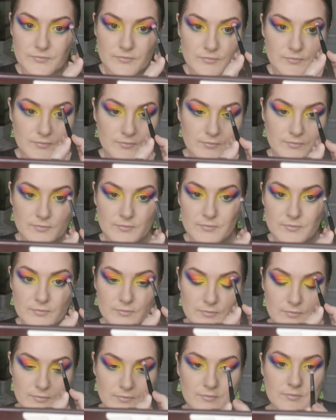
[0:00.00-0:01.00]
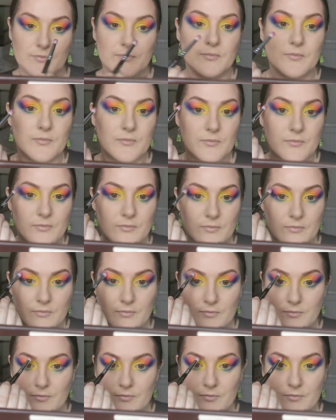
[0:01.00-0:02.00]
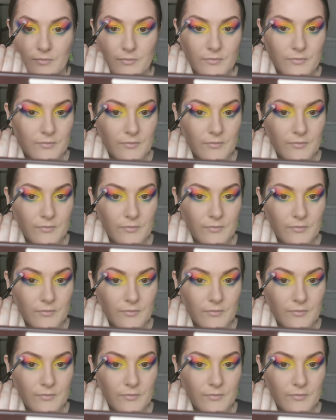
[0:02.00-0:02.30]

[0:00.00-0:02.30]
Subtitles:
No one is speaking in this clip.